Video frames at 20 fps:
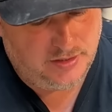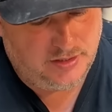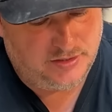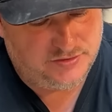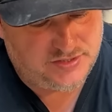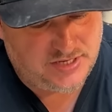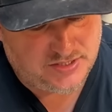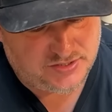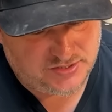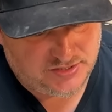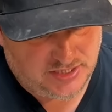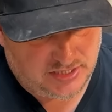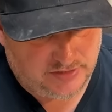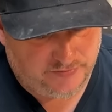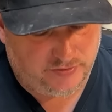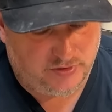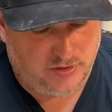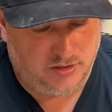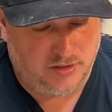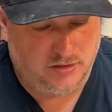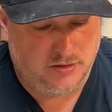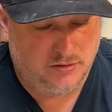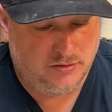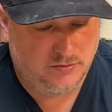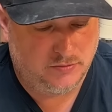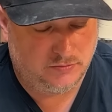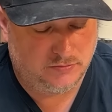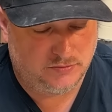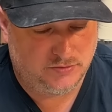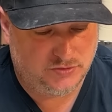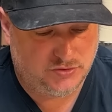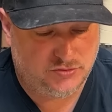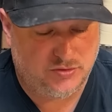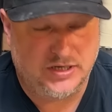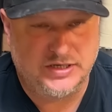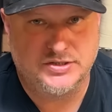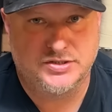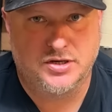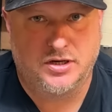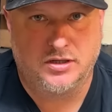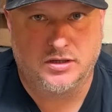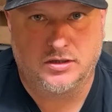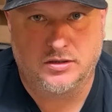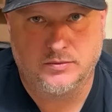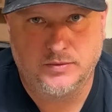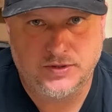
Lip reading: It's actually kind of a strange color.